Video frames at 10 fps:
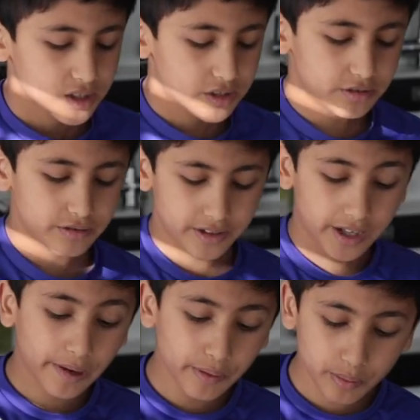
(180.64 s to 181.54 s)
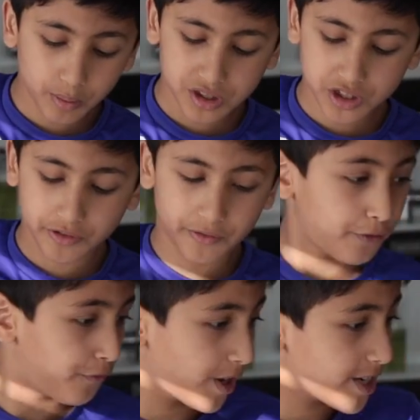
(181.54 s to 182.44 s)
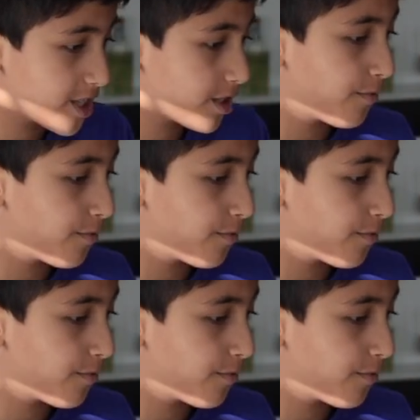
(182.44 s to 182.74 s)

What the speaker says: So now once you're finished